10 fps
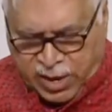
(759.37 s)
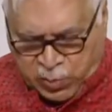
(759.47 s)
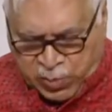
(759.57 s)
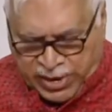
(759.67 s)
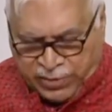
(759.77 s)

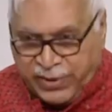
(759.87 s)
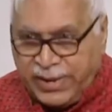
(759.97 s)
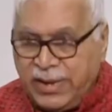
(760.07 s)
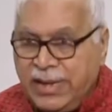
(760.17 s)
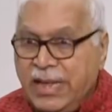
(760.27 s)
all part of
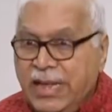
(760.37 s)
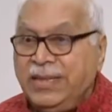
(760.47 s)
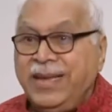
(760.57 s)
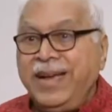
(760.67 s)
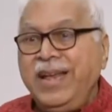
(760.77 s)
it.
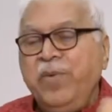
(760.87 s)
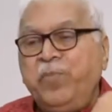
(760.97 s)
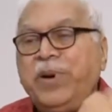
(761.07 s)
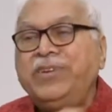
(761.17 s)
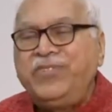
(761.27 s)
Secondly,
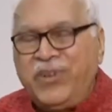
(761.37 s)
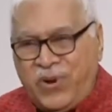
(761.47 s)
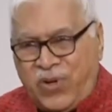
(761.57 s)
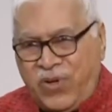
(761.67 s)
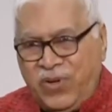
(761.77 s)
first
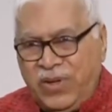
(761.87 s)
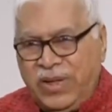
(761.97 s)
law.